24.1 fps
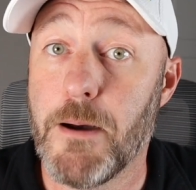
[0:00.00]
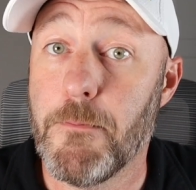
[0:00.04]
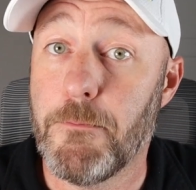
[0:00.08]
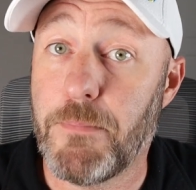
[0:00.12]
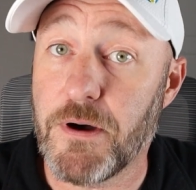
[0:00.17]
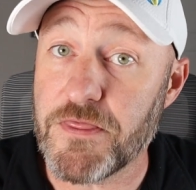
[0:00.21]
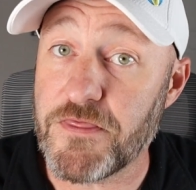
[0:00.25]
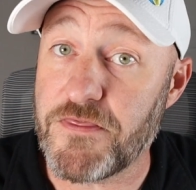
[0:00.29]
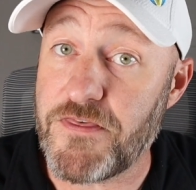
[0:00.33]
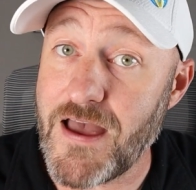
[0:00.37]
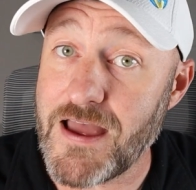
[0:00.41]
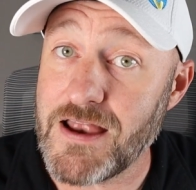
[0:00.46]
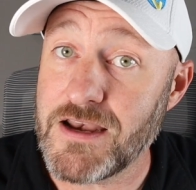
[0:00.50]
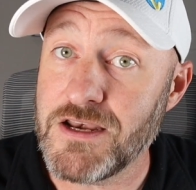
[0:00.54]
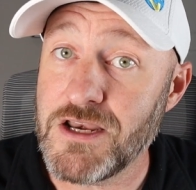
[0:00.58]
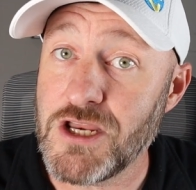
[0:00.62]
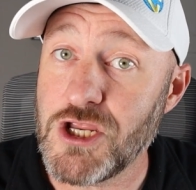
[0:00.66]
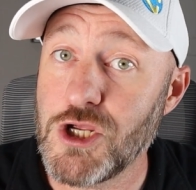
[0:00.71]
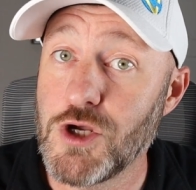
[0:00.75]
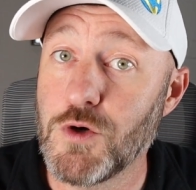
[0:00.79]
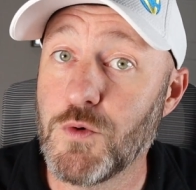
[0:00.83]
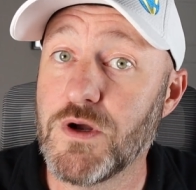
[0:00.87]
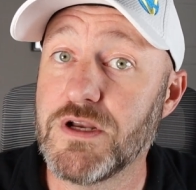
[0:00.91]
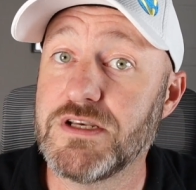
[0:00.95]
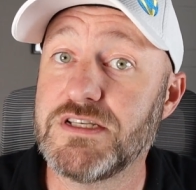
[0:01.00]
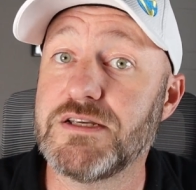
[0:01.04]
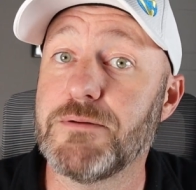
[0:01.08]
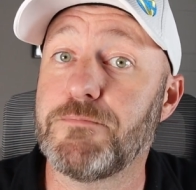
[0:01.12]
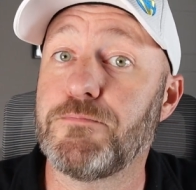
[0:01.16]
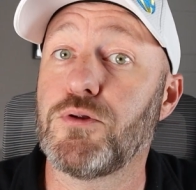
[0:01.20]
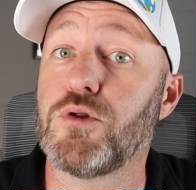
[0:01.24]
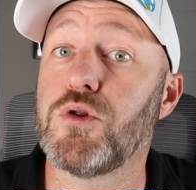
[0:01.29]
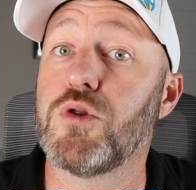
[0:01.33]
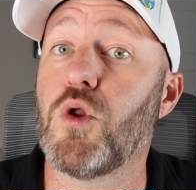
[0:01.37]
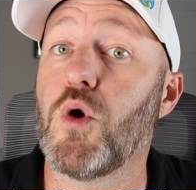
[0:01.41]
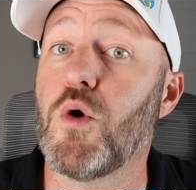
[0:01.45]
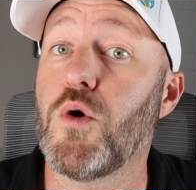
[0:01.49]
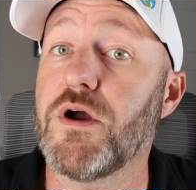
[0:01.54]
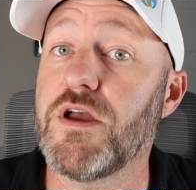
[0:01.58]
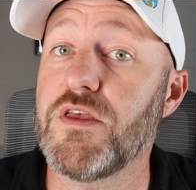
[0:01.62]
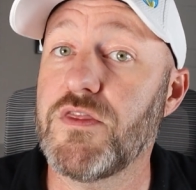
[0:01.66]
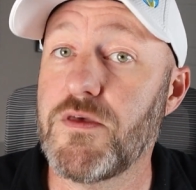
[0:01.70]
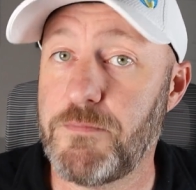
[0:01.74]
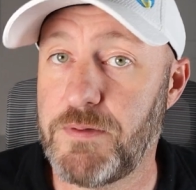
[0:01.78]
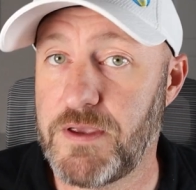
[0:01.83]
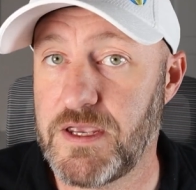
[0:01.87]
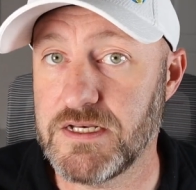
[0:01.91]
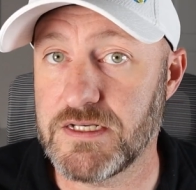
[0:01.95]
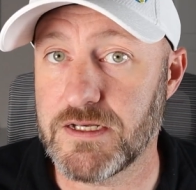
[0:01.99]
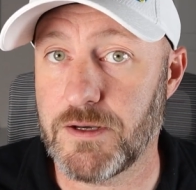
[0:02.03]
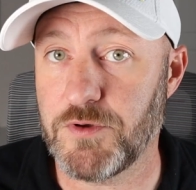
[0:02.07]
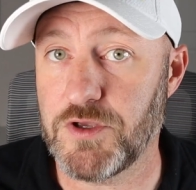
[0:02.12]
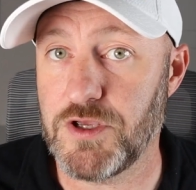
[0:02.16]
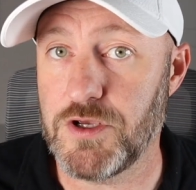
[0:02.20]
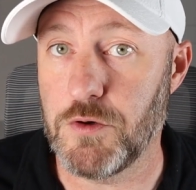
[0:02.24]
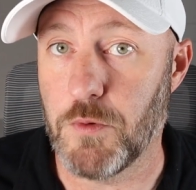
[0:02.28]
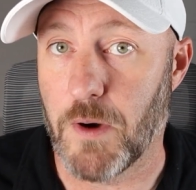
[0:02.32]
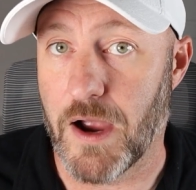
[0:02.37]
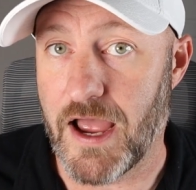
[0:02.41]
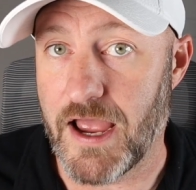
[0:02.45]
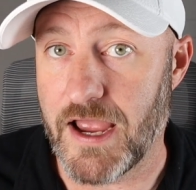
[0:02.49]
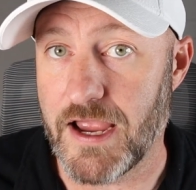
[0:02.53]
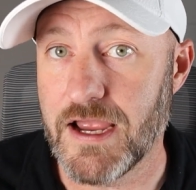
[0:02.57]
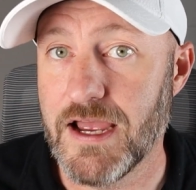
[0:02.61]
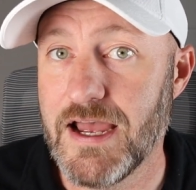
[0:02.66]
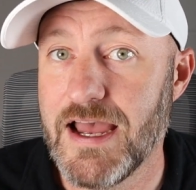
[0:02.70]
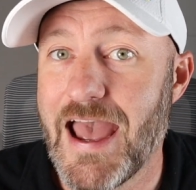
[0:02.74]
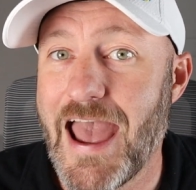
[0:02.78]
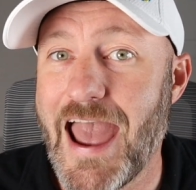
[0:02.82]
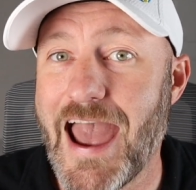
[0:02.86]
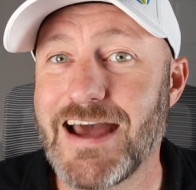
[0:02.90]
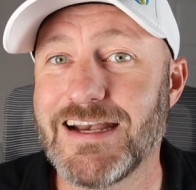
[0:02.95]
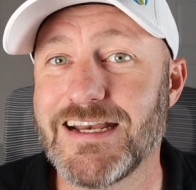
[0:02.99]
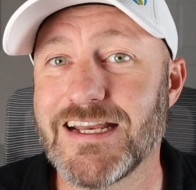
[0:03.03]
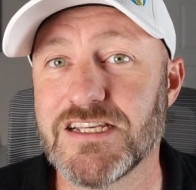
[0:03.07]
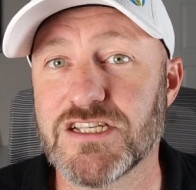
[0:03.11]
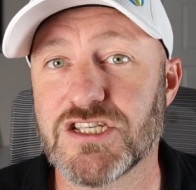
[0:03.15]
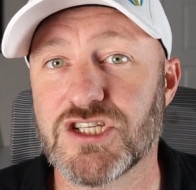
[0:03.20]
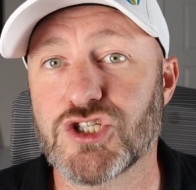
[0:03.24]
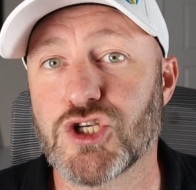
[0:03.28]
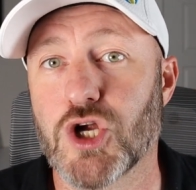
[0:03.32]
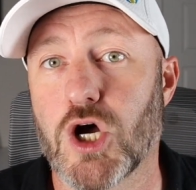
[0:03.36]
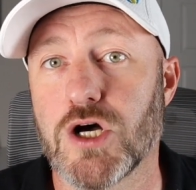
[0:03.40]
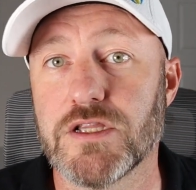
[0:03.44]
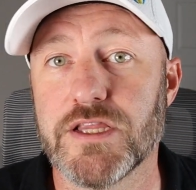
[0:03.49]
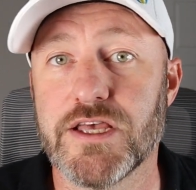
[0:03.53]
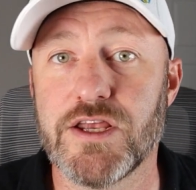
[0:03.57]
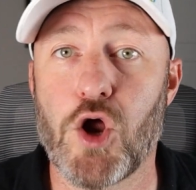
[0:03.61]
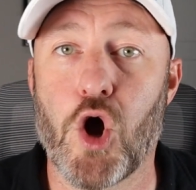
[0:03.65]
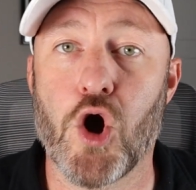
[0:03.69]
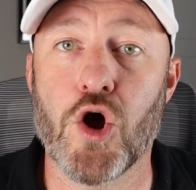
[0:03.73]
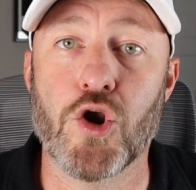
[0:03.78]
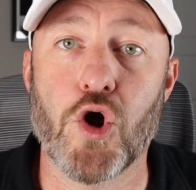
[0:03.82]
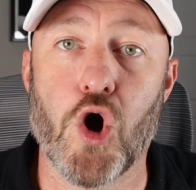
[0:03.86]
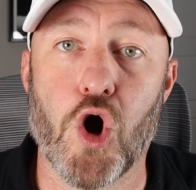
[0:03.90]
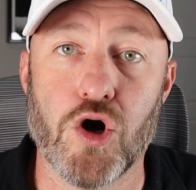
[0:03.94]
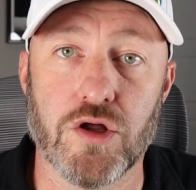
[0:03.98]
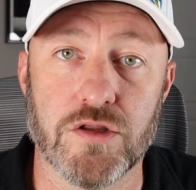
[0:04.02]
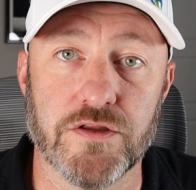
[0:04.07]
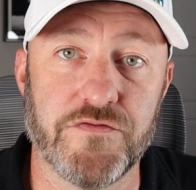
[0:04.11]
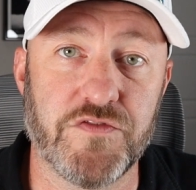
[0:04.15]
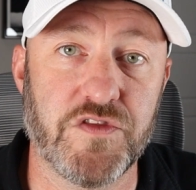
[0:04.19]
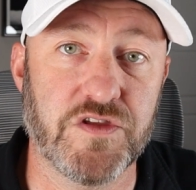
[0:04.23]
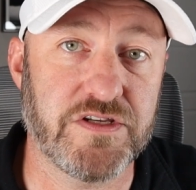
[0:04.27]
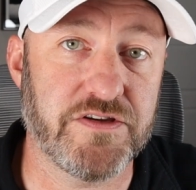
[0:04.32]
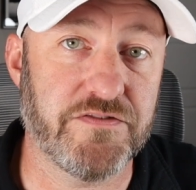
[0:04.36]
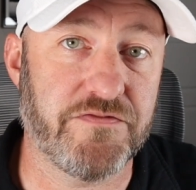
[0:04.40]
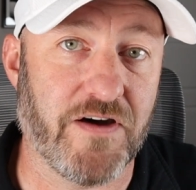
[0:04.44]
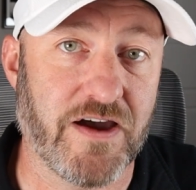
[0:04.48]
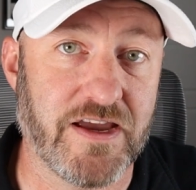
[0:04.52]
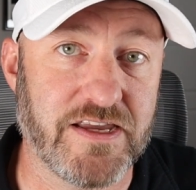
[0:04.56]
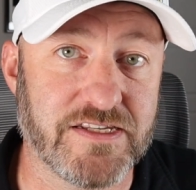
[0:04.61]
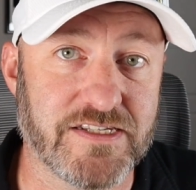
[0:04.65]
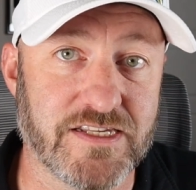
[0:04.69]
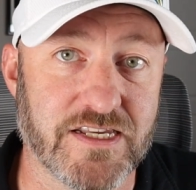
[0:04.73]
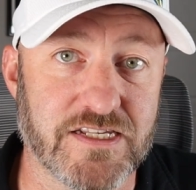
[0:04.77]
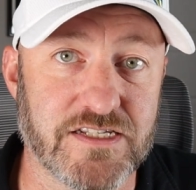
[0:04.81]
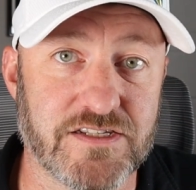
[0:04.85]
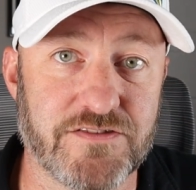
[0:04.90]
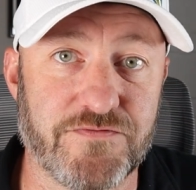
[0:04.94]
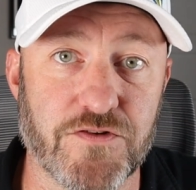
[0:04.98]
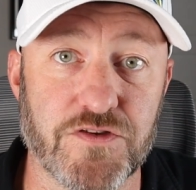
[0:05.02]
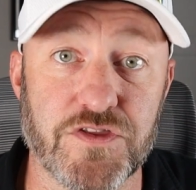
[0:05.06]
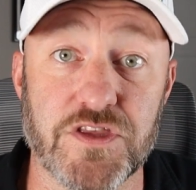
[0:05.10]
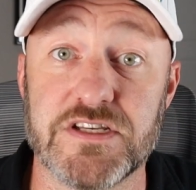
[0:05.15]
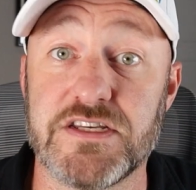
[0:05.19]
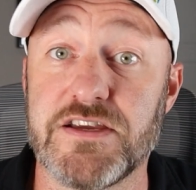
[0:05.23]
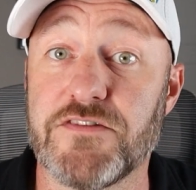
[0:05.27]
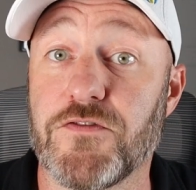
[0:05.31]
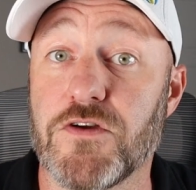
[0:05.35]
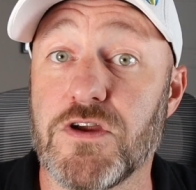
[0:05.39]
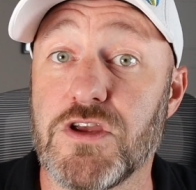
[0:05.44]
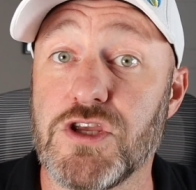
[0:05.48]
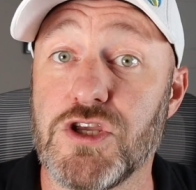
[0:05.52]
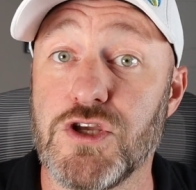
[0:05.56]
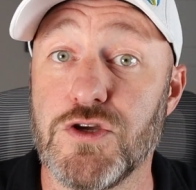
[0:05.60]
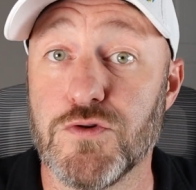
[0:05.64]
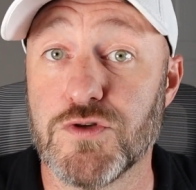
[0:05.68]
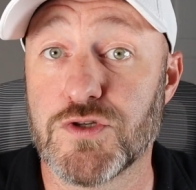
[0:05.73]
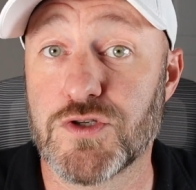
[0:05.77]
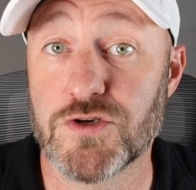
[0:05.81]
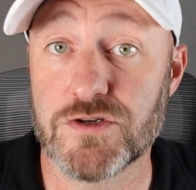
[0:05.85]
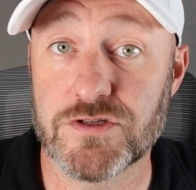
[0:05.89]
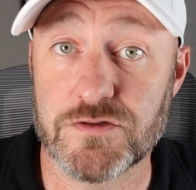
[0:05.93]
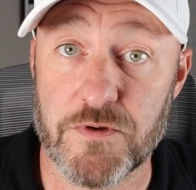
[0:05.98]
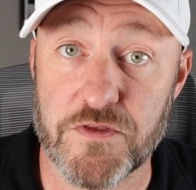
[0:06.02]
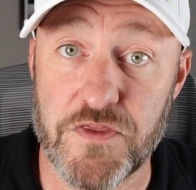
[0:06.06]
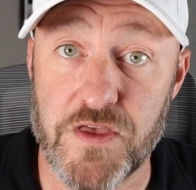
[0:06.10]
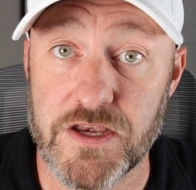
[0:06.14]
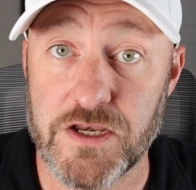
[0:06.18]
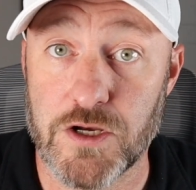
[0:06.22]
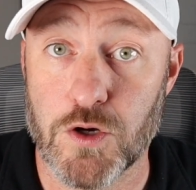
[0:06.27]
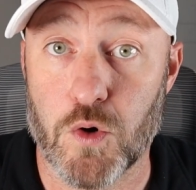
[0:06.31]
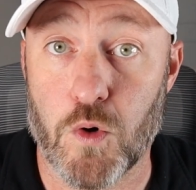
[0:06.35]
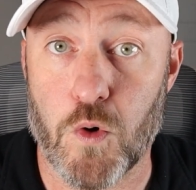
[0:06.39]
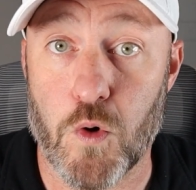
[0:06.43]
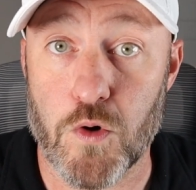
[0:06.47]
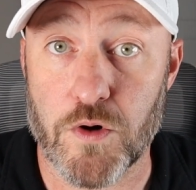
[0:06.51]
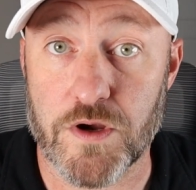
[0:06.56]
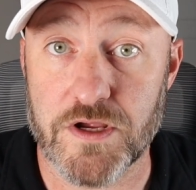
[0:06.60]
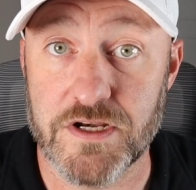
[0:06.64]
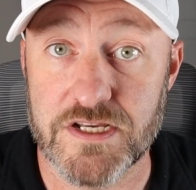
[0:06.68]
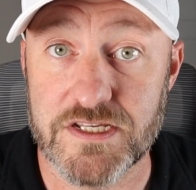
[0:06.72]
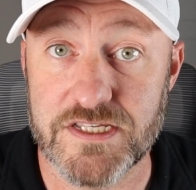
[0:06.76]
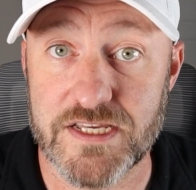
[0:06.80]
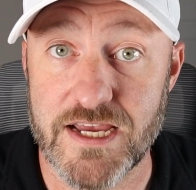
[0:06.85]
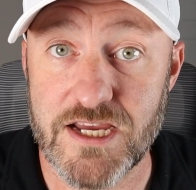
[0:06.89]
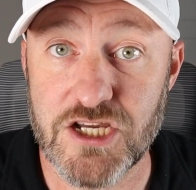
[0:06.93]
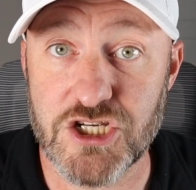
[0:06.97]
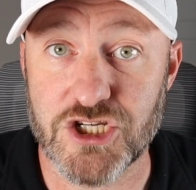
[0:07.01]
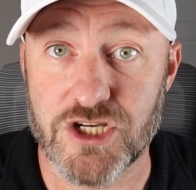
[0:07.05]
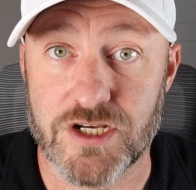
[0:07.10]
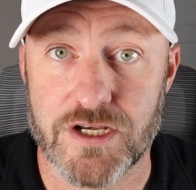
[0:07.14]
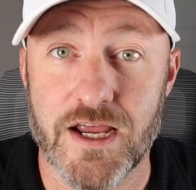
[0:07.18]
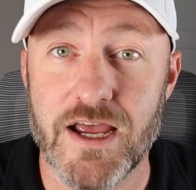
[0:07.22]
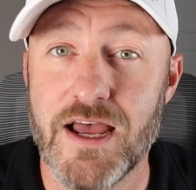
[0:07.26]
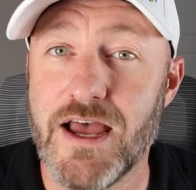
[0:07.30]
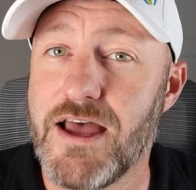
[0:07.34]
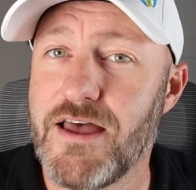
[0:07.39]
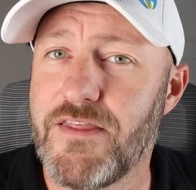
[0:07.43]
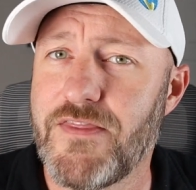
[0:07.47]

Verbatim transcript: but then you would deploy the P W A and install it on all of the devices for the different users within your organization.